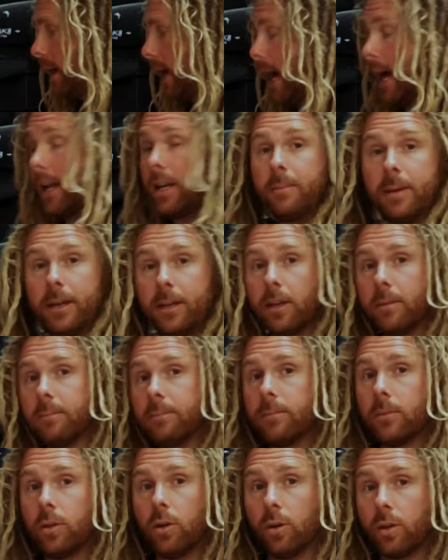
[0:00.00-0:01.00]

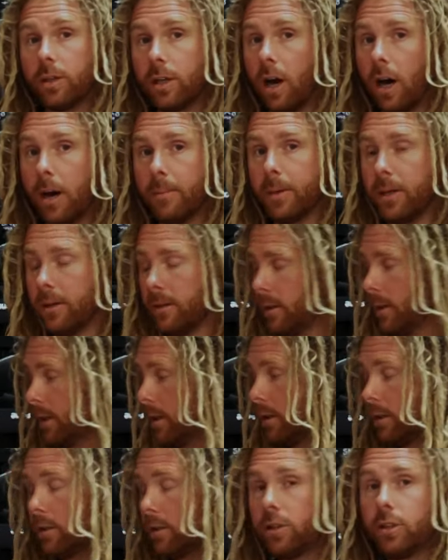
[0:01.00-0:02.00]
Aluminium or carbon.
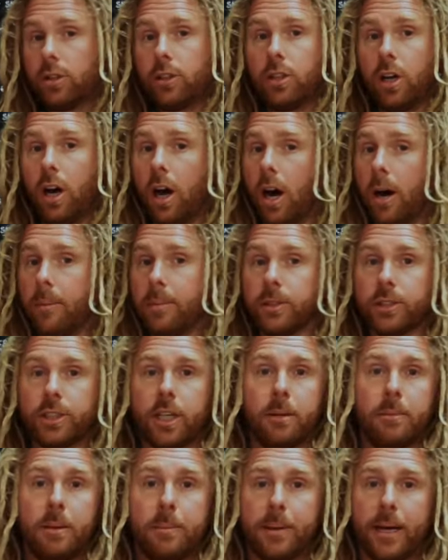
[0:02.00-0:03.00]
Carbon's going
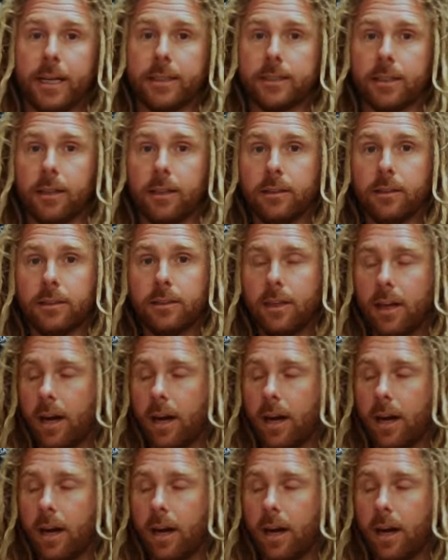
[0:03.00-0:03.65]
to be better.